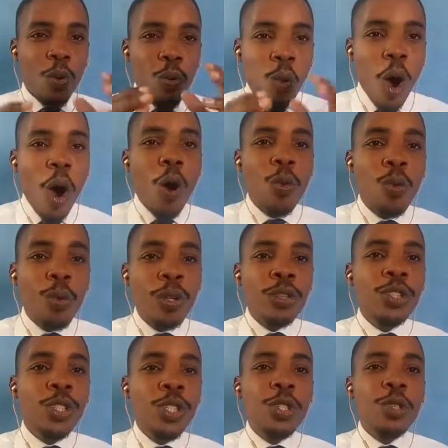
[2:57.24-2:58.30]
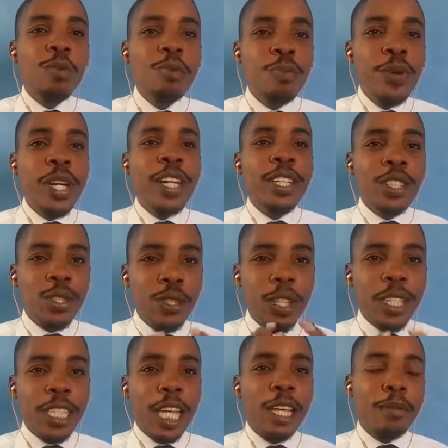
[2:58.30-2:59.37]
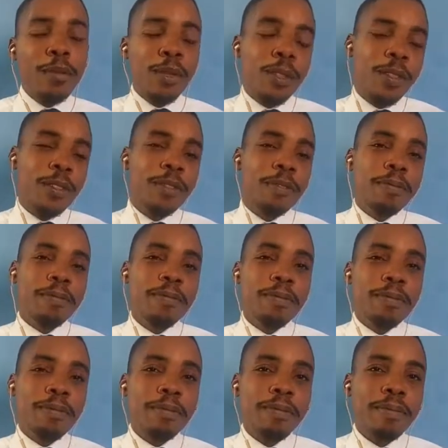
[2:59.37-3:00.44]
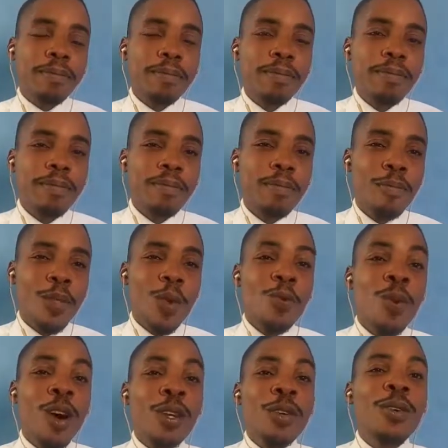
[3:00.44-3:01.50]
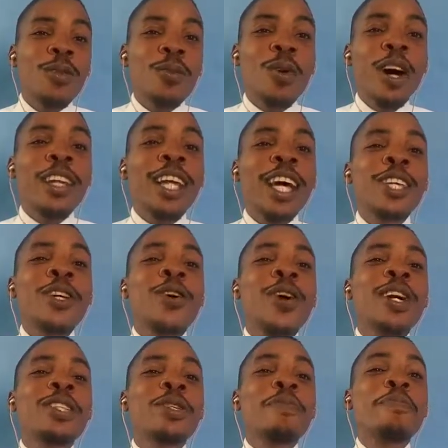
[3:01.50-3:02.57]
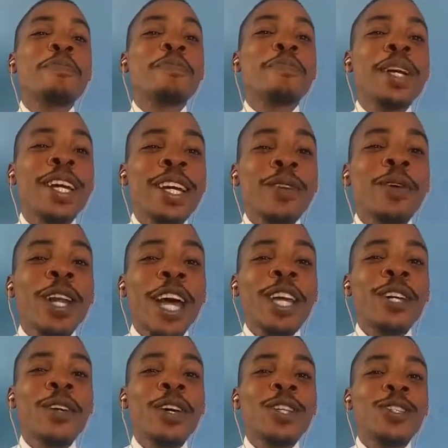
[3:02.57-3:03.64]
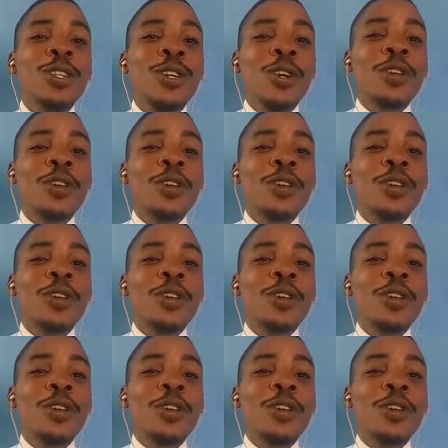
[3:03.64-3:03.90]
what would you bring to the table? What are you going to bring? What are you going to